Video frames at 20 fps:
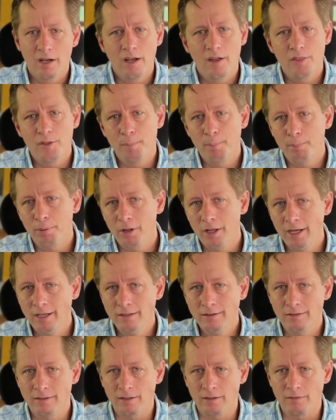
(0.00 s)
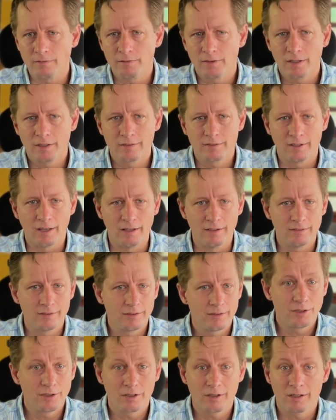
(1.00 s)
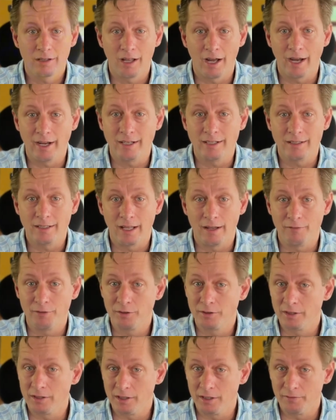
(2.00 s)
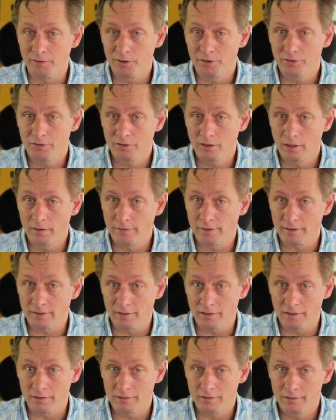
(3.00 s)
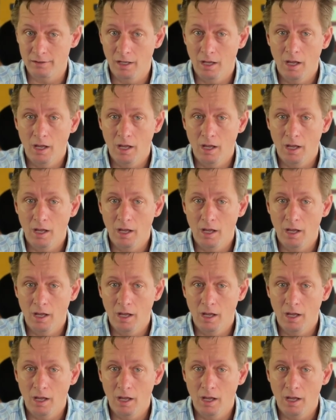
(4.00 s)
The plaintiff says client never delivered services,